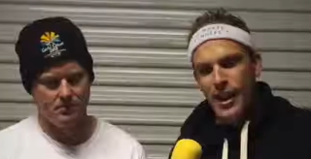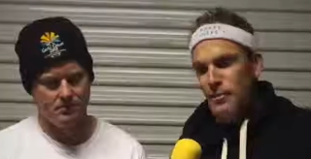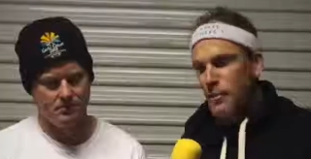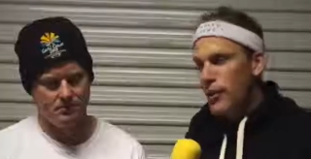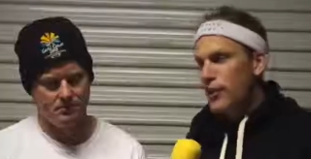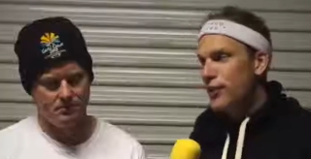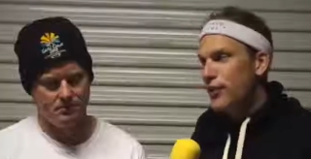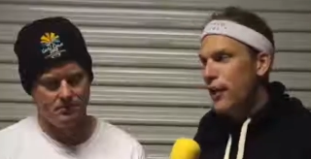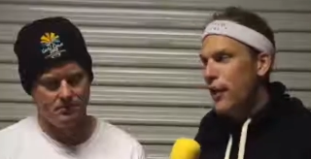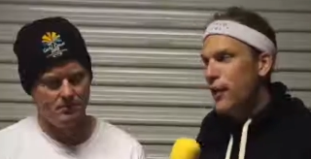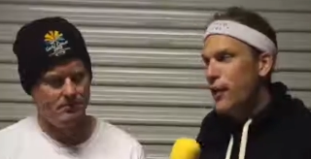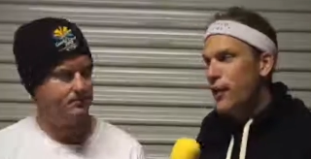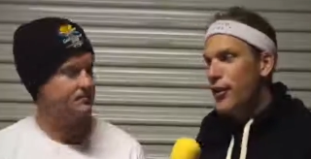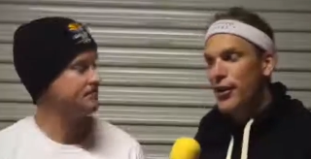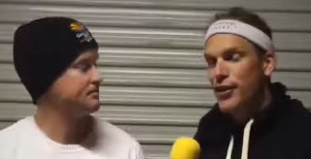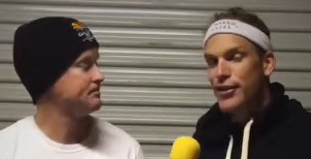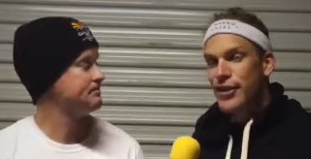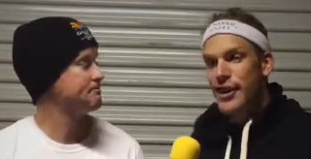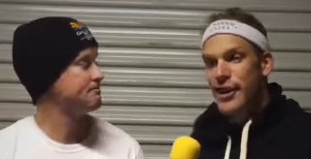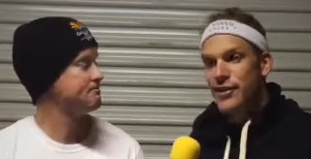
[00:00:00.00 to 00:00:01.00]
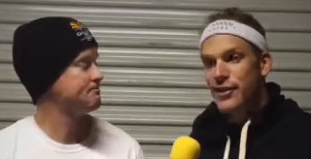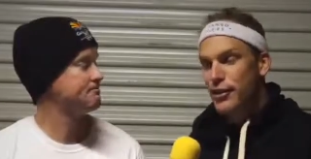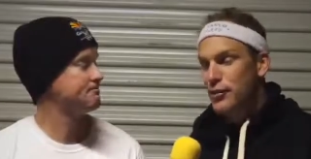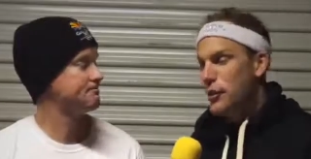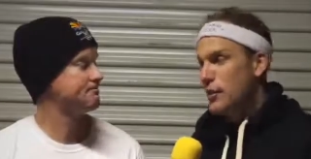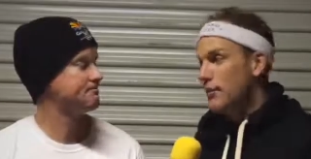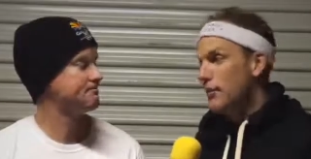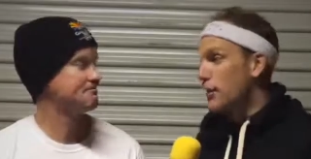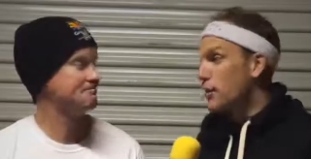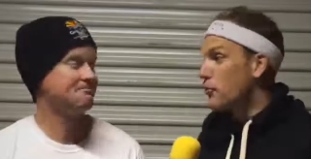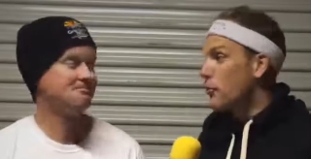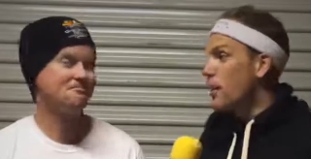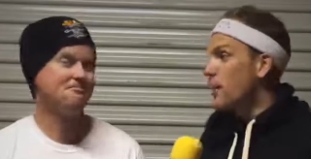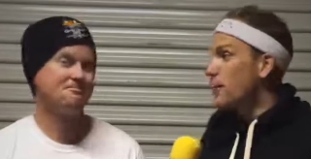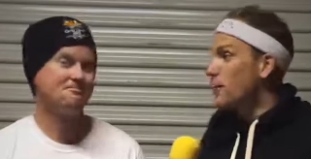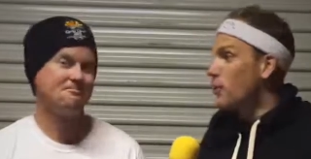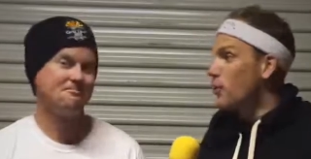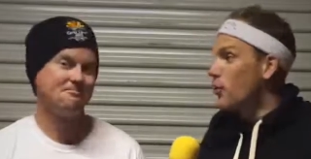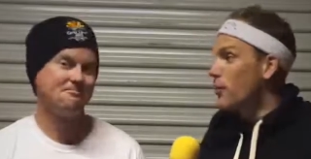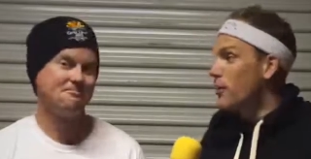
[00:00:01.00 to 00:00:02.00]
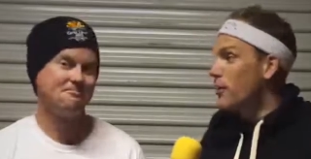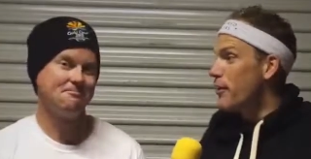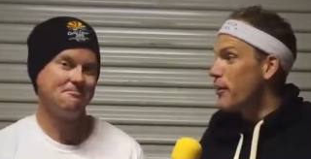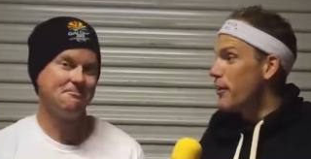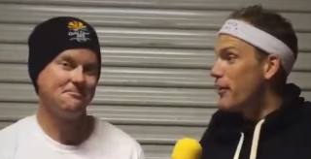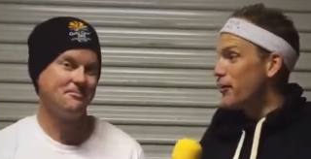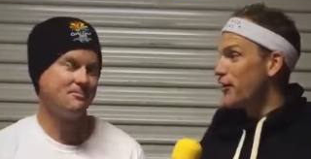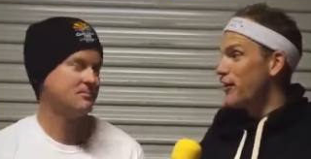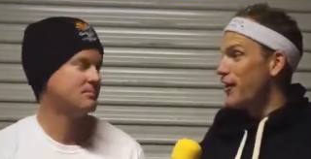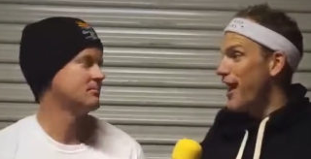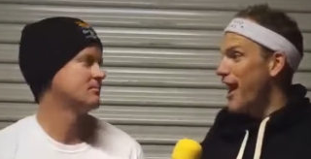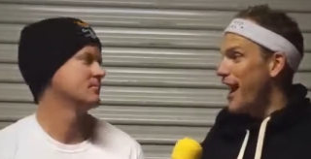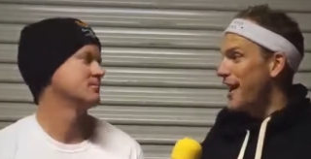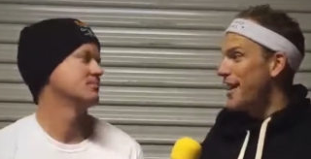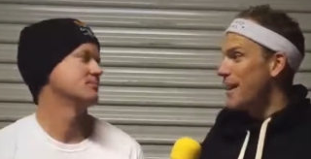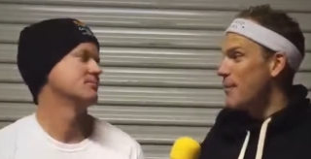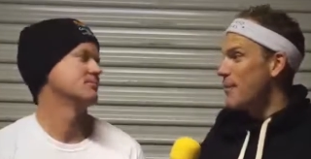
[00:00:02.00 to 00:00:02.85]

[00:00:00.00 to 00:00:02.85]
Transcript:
Speaker 1: And Mossy, I heard uh, just recently Greg Norman, the shark